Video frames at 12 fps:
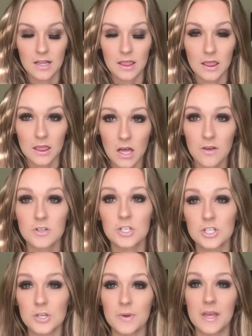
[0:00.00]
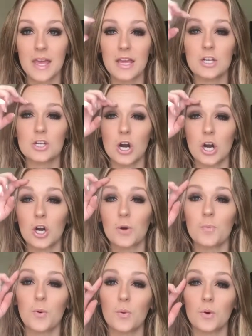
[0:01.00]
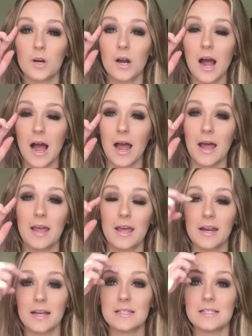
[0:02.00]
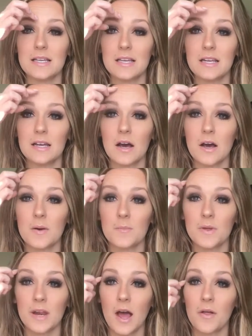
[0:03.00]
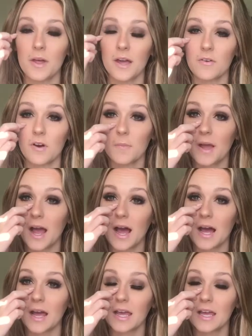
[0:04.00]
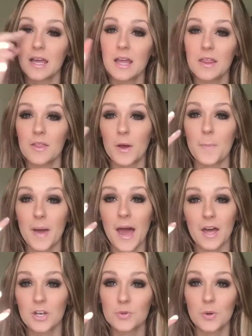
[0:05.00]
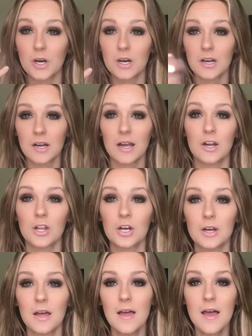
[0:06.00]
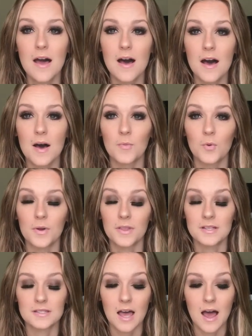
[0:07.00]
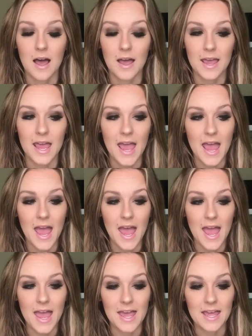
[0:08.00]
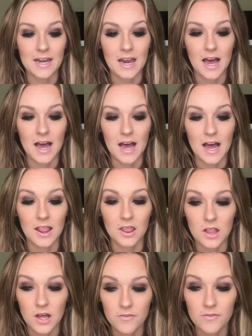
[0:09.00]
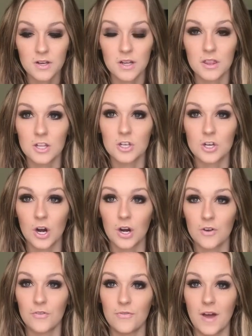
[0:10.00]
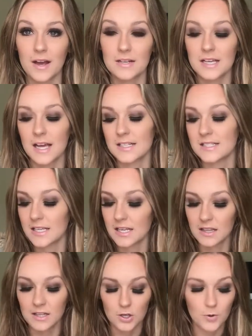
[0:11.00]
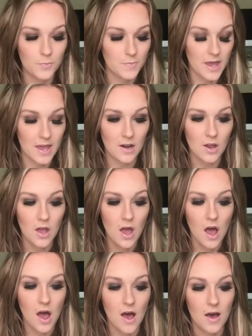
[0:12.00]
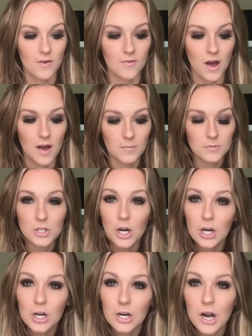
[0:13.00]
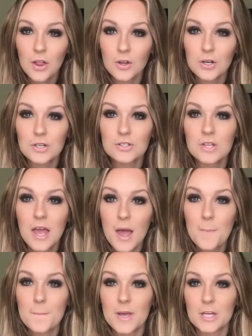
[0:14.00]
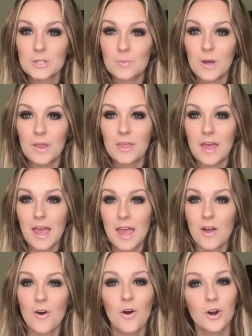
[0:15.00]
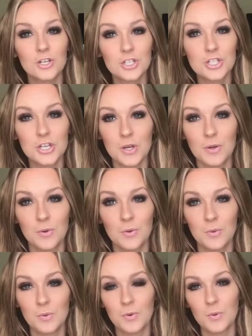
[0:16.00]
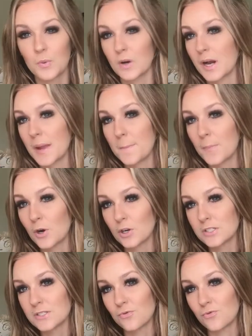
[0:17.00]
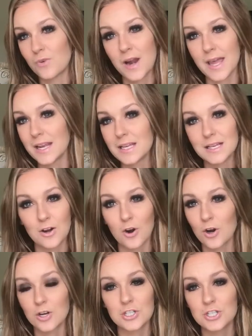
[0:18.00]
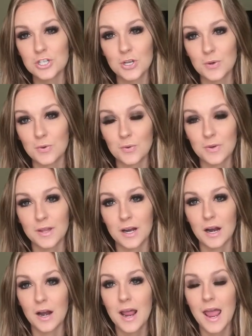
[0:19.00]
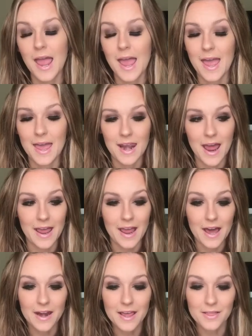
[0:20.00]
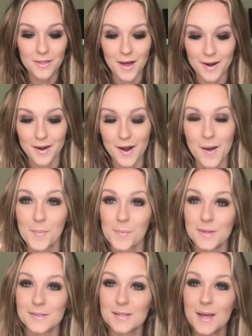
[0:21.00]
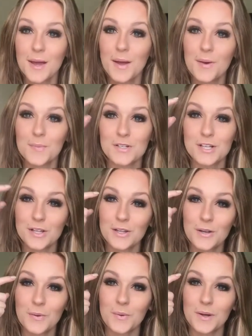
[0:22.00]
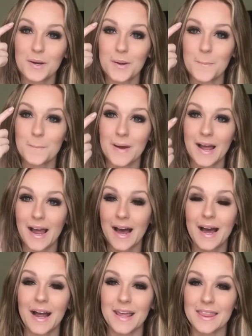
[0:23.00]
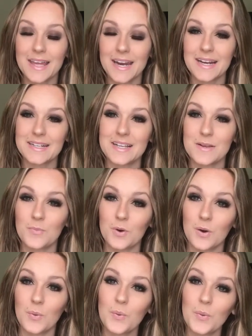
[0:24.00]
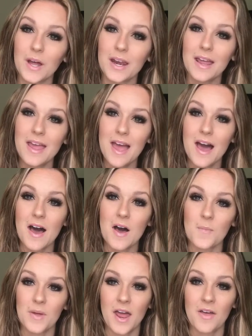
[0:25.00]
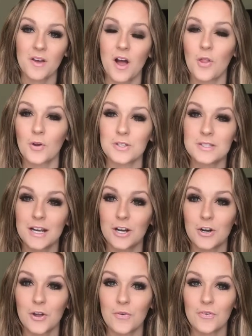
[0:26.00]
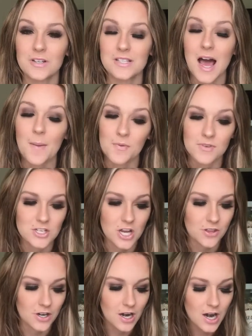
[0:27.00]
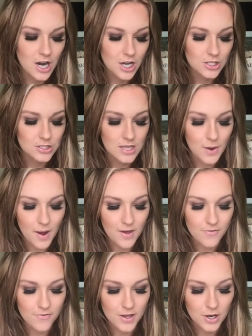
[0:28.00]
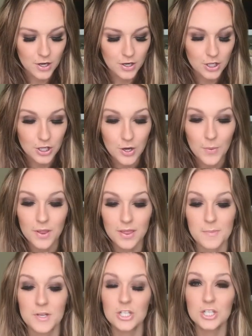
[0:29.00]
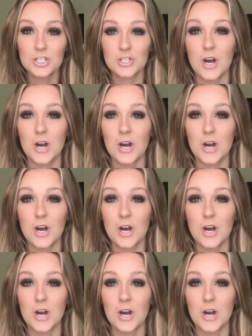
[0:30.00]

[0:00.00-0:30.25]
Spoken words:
loved doing a darker, bolder eye, and I did an outline around my eye, like a patchwork kind of look on this eye, and I loved the dark effect. I did a little bit of darker colors mixed with a orange tone or a burnt red orange tone on there, and I got a lot of compliments, particularly on my eye that I did more on, and how the colors layered over top of each other. So I figured, you know what, let me just